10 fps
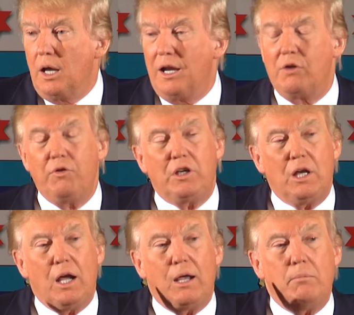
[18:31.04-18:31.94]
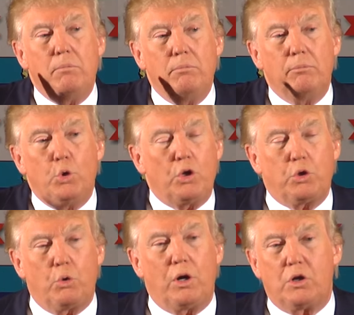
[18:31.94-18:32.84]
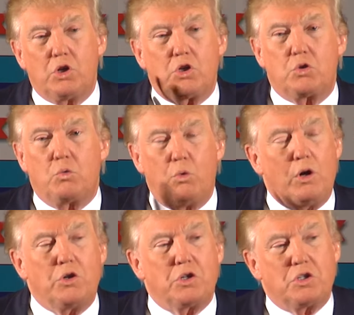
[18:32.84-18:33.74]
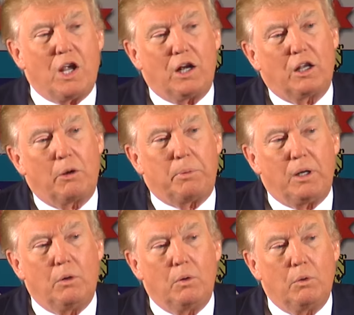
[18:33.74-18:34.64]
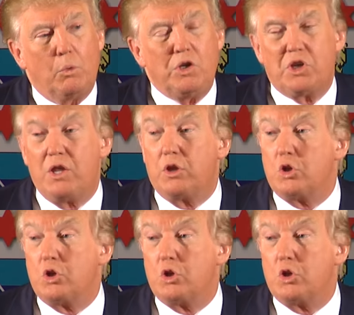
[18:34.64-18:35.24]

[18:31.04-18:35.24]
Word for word: And every time North Korea just rears its head a little bit, we send the